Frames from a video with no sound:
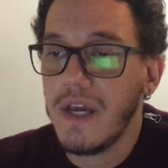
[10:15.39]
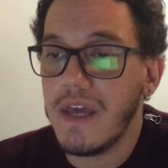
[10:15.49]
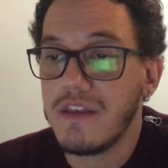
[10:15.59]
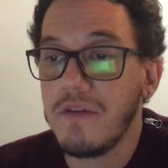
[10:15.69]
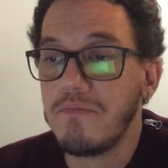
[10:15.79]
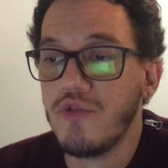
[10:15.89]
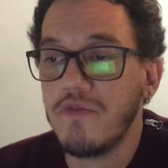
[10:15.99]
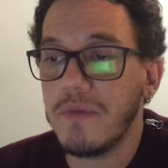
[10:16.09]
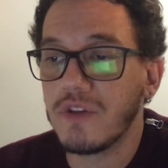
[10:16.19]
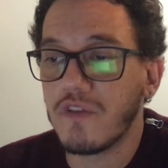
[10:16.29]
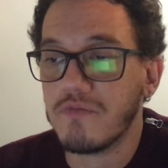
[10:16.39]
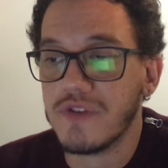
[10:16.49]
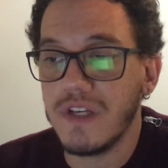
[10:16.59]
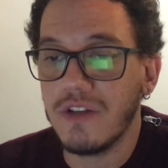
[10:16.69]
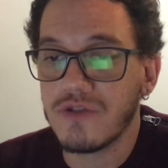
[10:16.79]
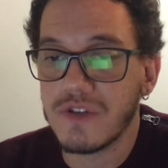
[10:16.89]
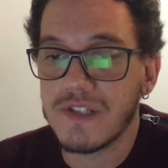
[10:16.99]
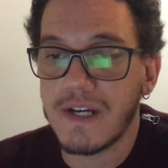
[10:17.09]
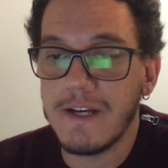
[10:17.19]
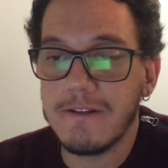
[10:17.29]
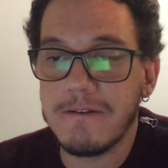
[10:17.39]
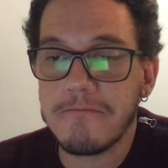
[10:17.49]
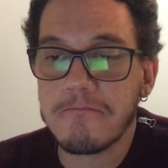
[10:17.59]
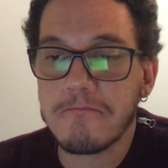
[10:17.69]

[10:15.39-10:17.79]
and the improvement of Brazilian society.